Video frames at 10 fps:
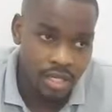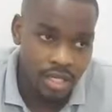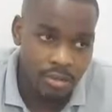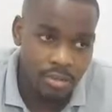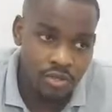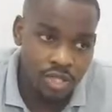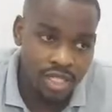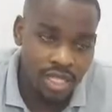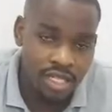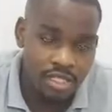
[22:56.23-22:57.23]
lemon
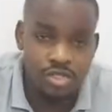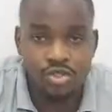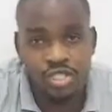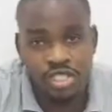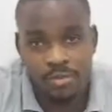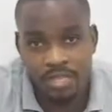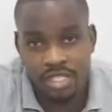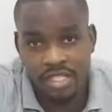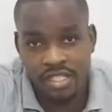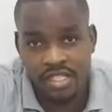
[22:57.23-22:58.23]
really, due to its
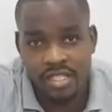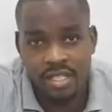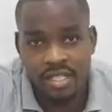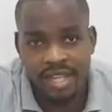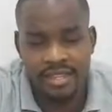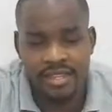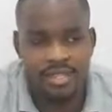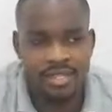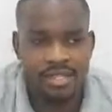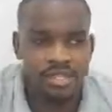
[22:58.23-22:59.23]
much acid, I think
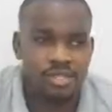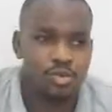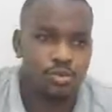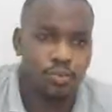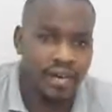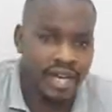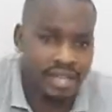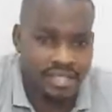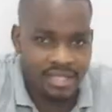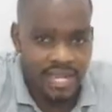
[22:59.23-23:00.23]
it gets to
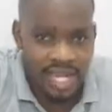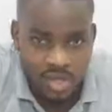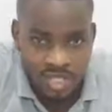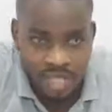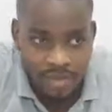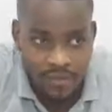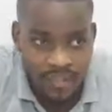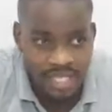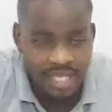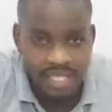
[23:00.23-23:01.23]
burn out some of
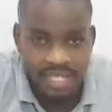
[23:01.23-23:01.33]
the